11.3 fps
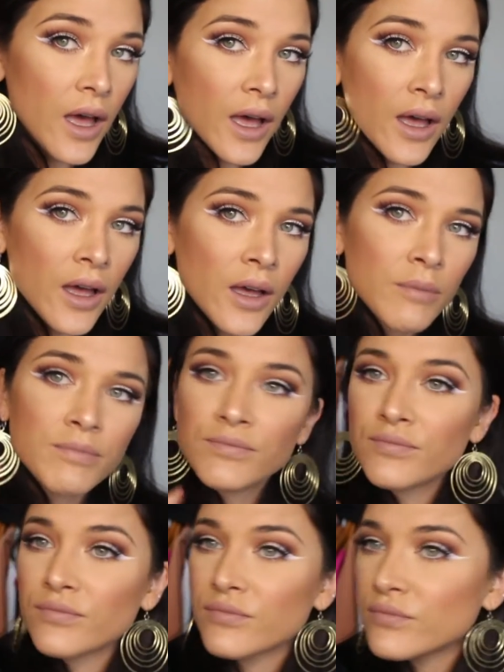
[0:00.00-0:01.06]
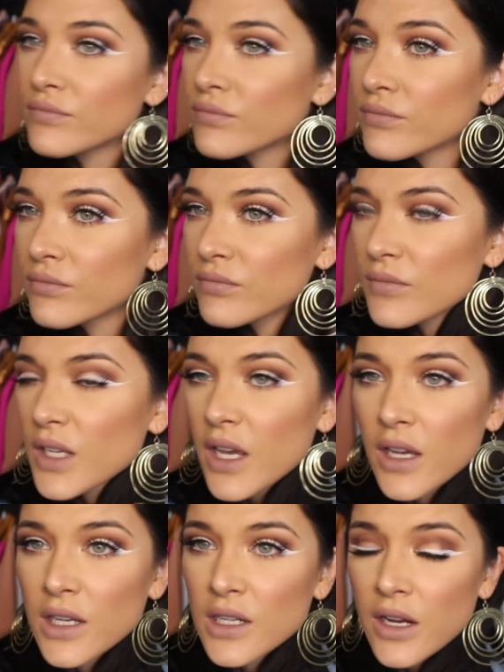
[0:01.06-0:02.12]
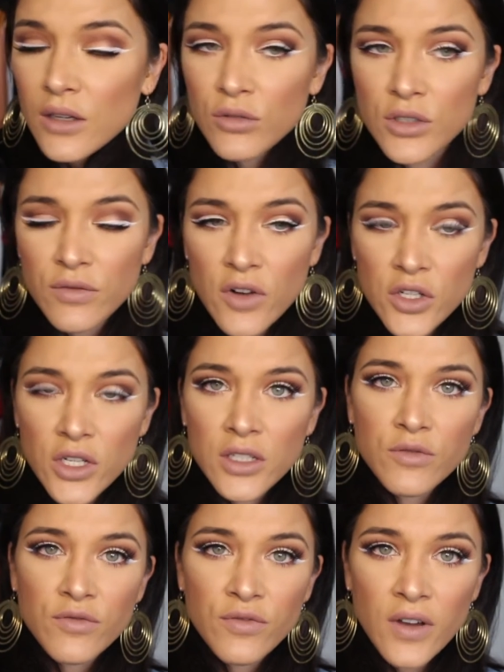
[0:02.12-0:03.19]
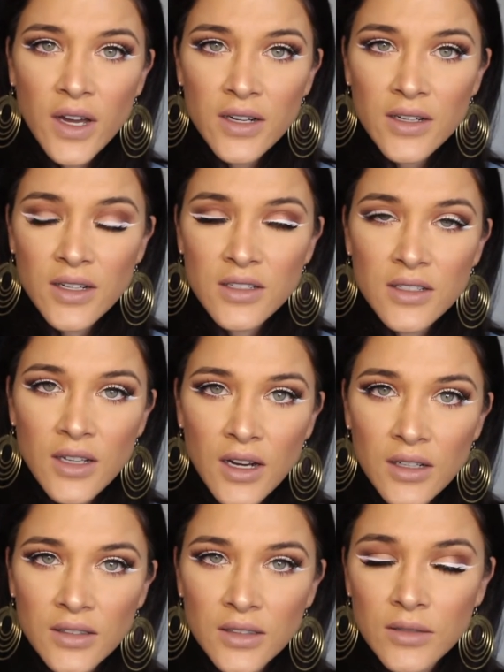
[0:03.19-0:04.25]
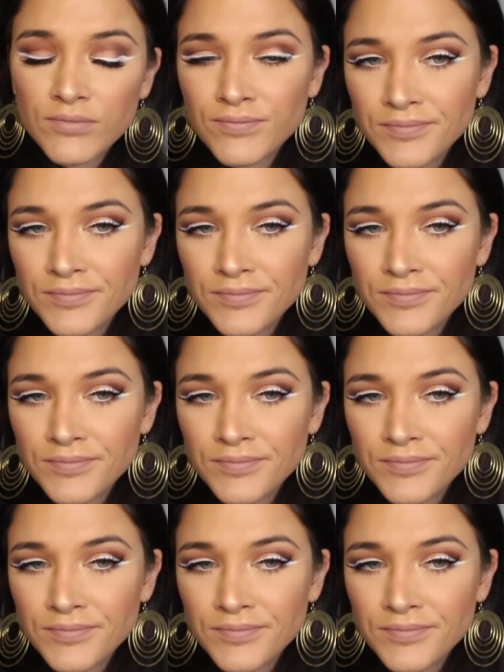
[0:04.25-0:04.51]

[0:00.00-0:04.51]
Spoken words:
Yeah, it kind of looks fresh, it's fun, it's young.